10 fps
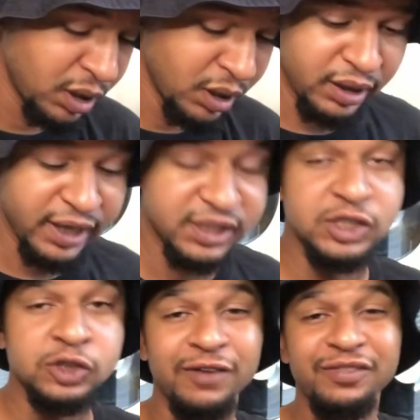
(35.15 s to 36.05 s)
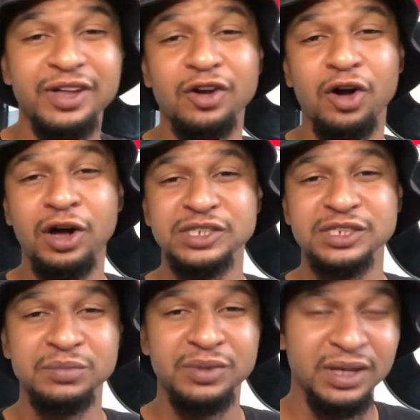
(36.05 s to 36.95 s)
Yes, you have done
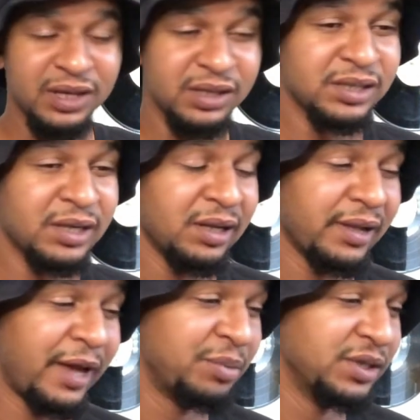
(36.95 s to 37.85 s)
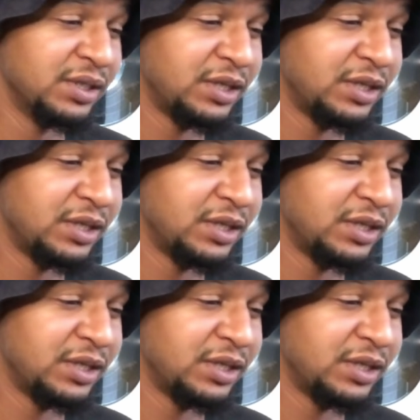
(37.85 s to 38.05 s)
awesome things, like put the